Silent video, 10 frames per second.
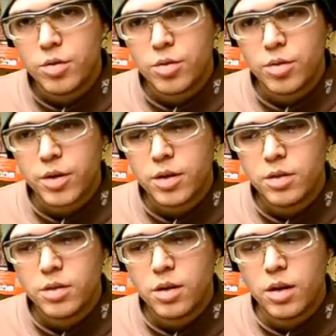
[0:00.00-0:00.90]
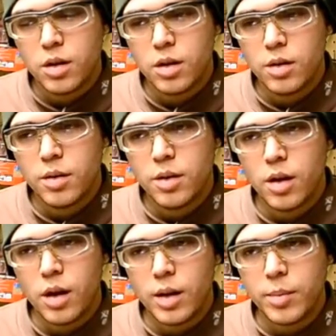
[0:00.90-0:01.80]
recordings. Uh,
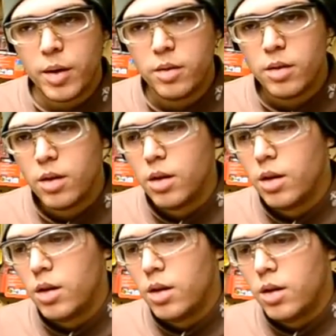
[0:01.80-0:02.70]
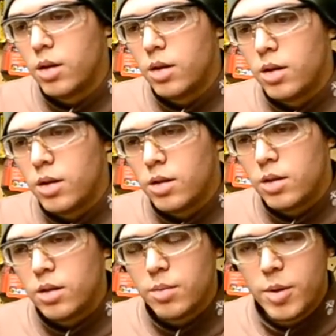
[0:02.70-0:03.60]
I might,
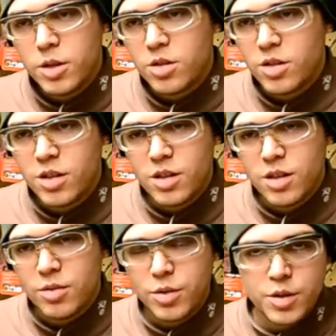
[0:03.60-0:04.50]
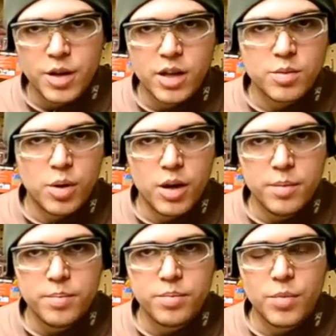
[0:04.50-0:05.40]
it depends on uh, what you guys
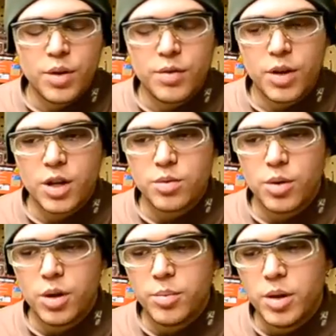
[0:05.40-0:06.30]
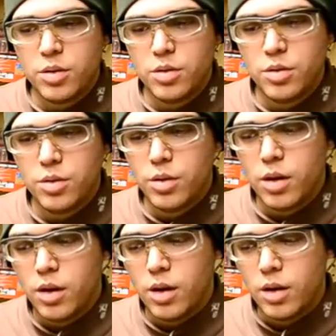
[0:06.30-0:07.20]
want. If you guys want me to
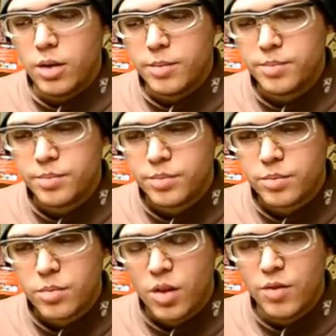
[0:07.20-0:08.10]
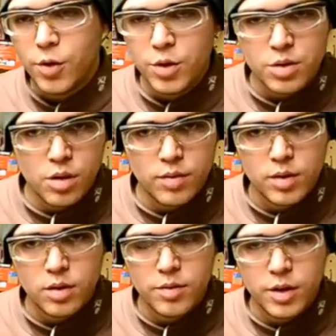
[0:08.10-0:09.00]
uh, voice
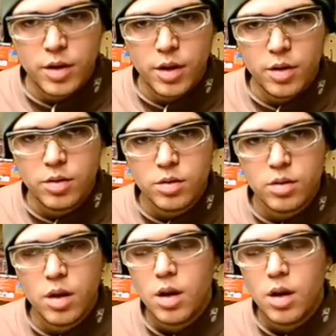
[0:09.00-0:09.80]
over the videos,